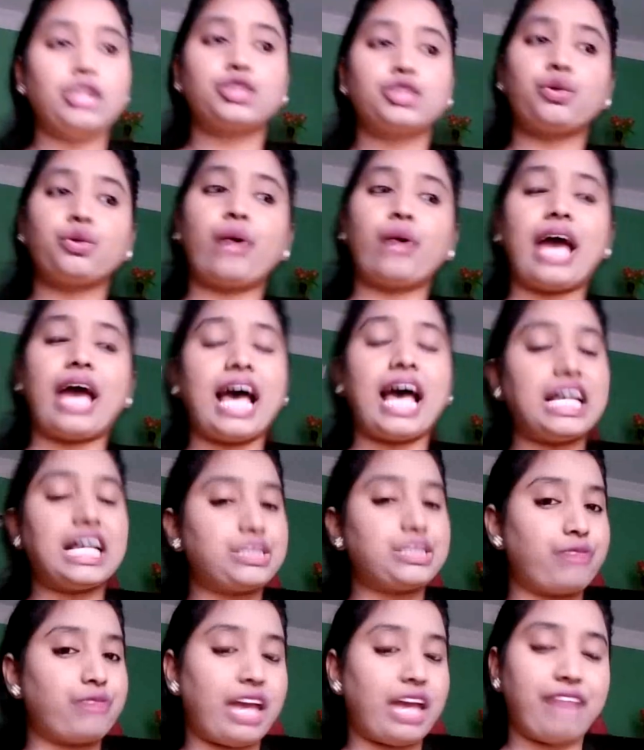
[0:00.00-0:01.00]
So
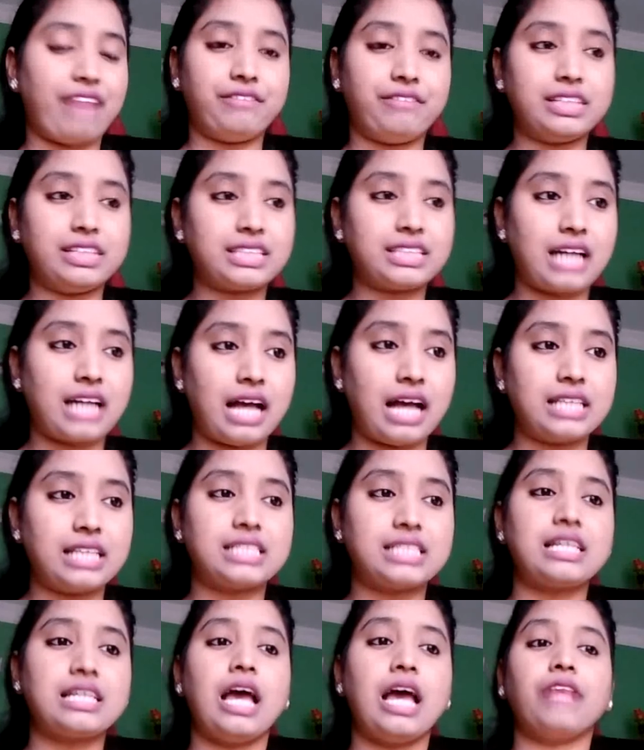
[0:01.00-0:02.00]
as we have
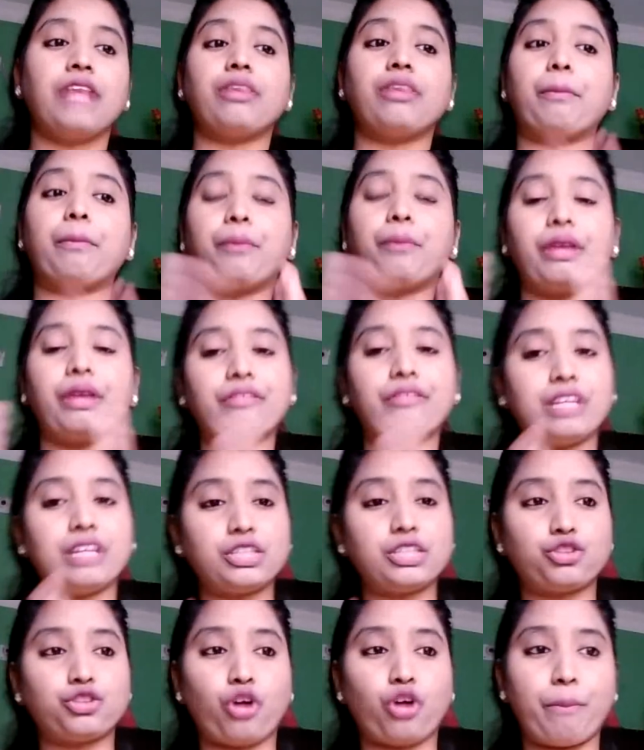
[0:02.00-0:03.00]
discussed the
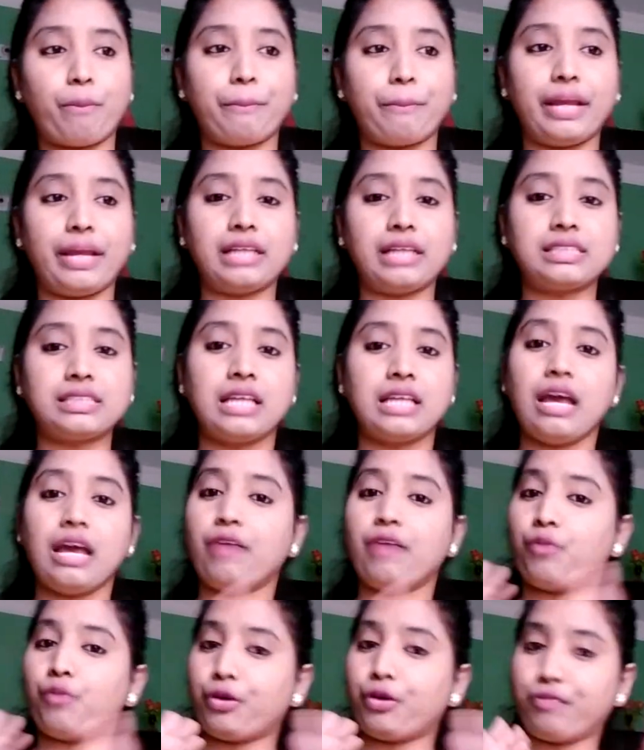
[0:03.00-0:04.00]
previous topics,
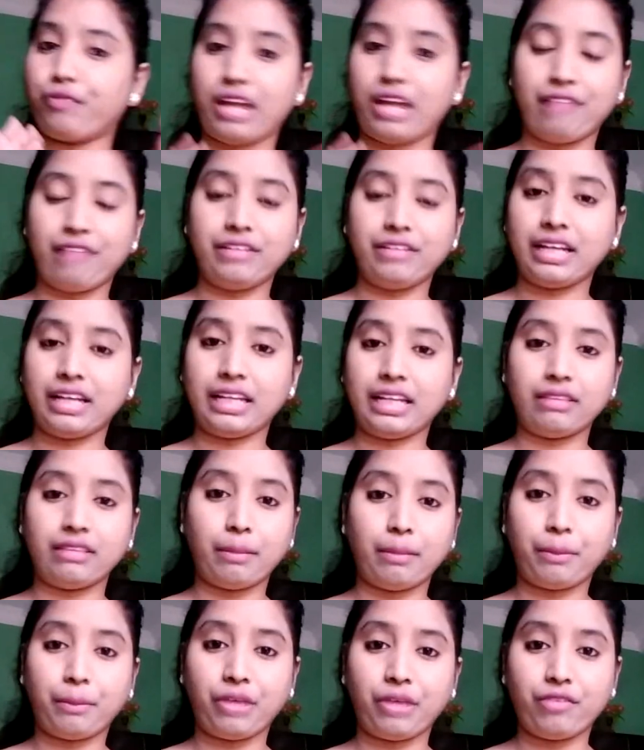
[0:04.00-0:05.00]
what we have done in
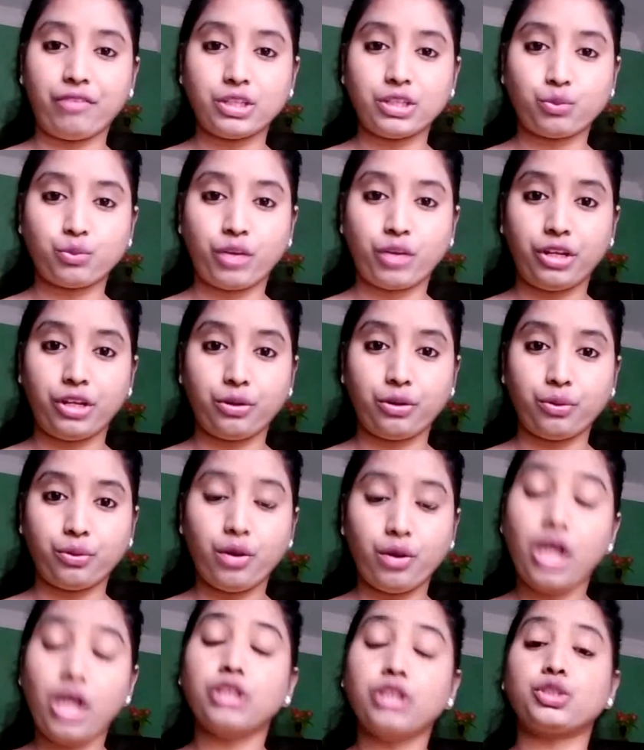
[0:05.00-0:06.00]
the previous video.